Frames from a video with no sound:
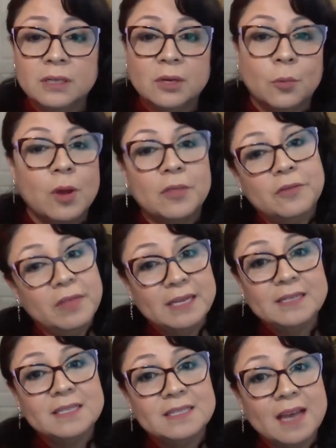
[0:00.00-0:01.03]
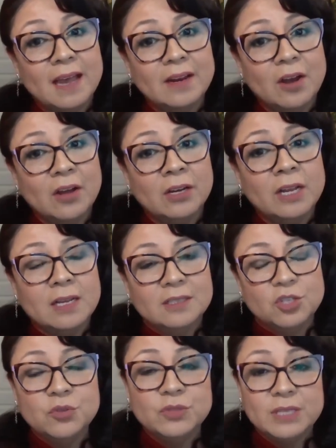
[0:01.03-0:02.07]
Whether they decide on
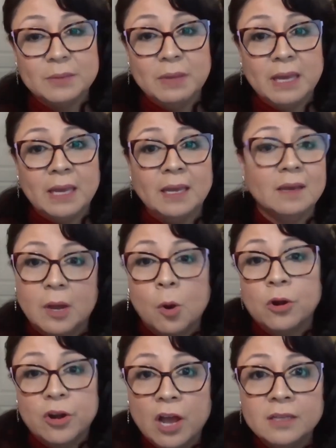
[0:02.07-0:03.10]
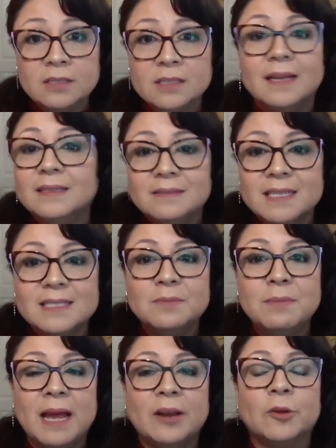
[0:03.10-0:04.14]
choosing me or not doesn't
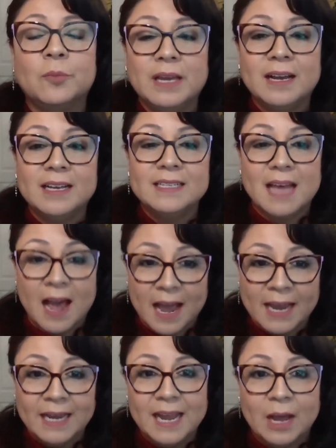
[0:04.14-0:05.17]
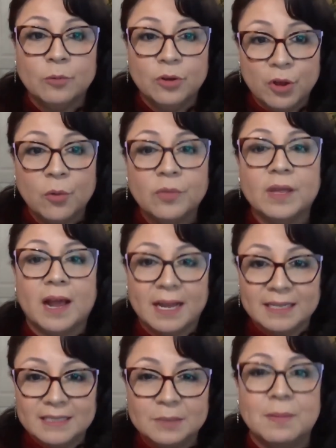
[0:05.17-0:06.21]
matter, because I now know that I
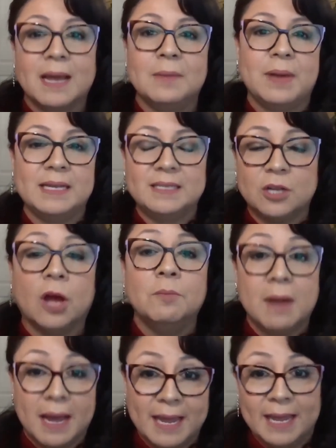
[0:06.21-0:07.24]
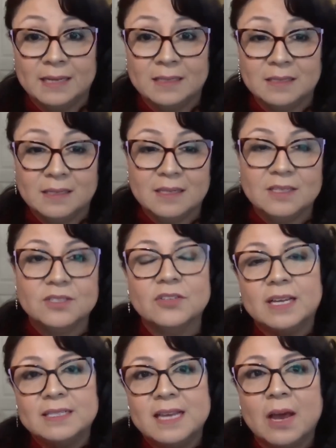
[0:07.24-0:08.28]
did my best on my end. So
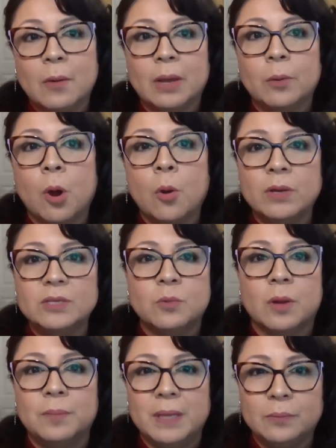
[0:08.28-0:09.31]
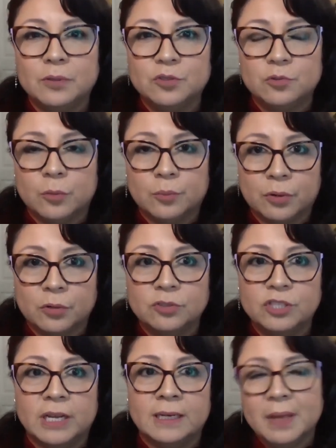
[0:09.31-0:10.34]
that's how I always want people to
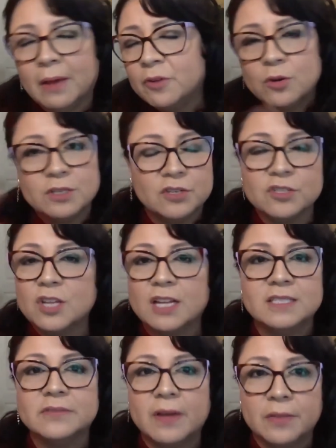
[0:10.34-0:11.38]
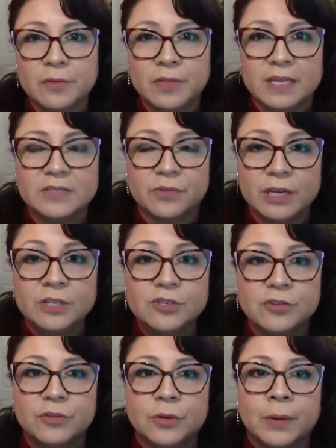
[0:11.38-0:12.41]
approach it. Of course, there's lots of other things for
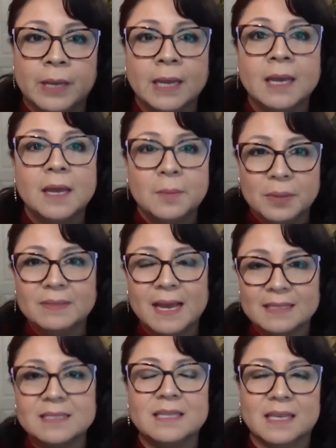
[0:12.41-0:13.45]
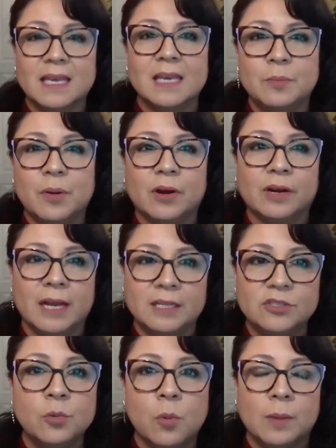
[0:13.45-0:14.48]
interviewing, but that's the key part. I
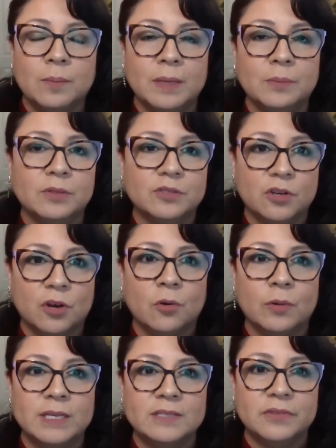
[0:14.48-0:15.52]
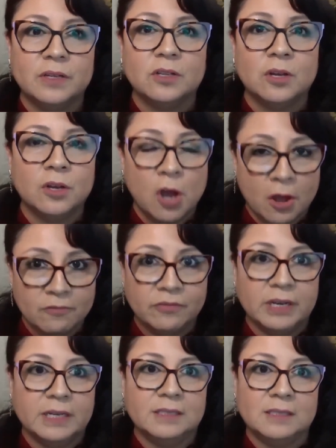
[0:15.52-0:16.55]
do want people to always feel
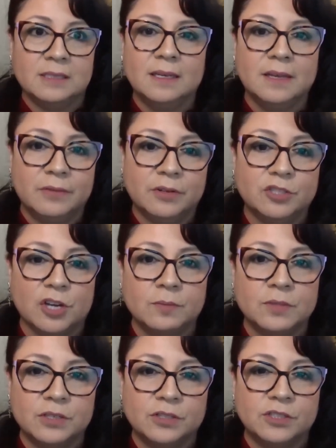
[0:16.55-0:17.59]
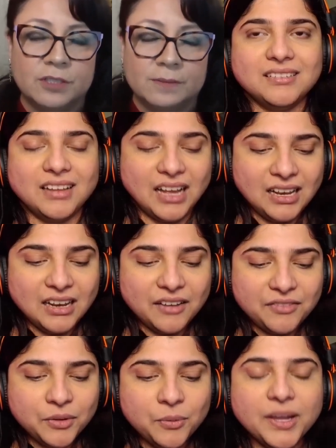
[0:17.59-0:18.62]
confident in their job search. I love
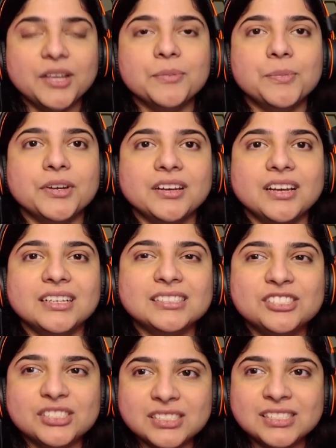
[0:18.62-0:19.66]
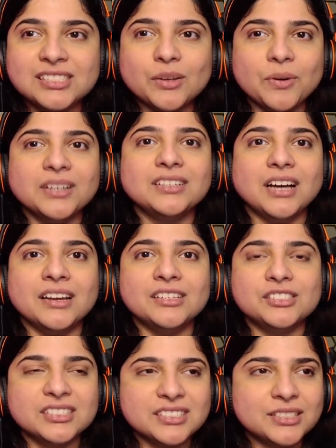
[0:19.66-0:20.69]
the way you put it. Like, it's just so
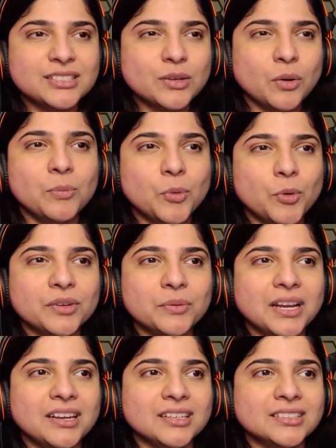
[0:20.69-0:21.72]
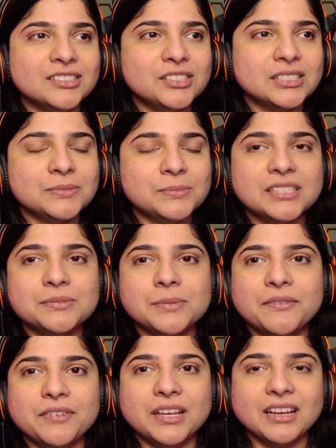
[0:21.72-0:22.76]
encouraging, so motivating. It just makes me
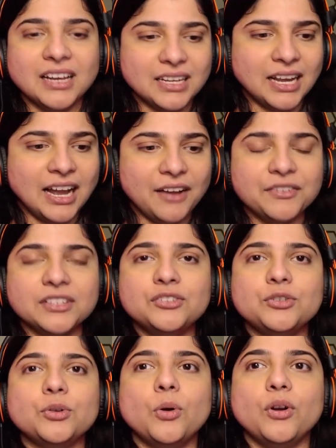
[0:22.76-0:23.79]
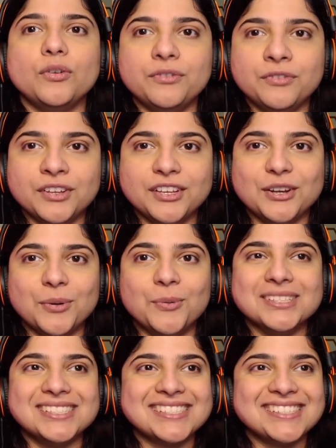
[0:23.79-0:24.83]
feel like I have control of,
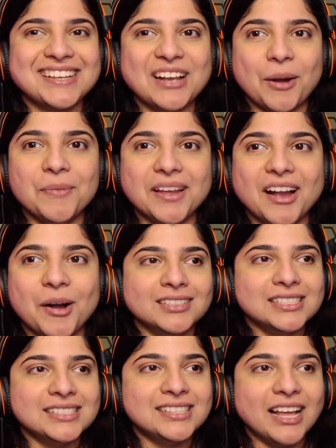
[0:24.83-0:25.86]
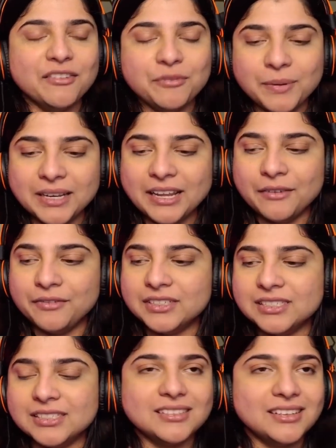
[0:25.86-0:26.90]
what's coming up. Self belief
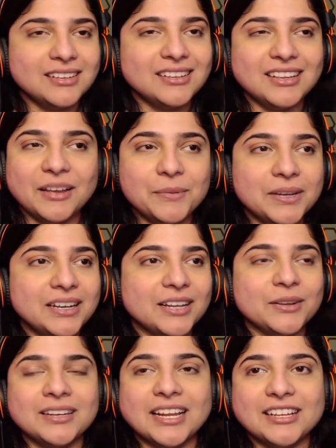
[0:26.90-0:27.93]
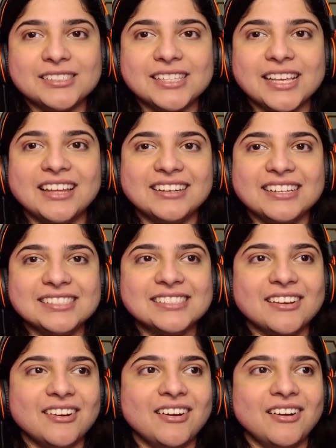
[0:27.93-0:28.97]
is I mean, like you said, it is
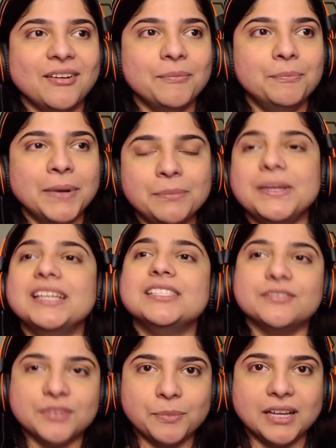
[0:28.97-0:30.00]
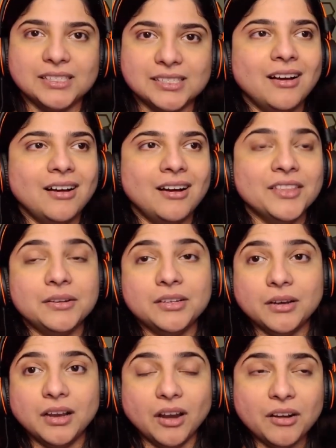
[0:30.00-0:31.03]
a big piece of the puzzle that
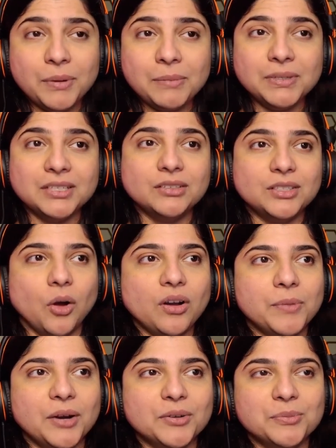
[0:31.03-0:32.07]
a lot of people don't talk about.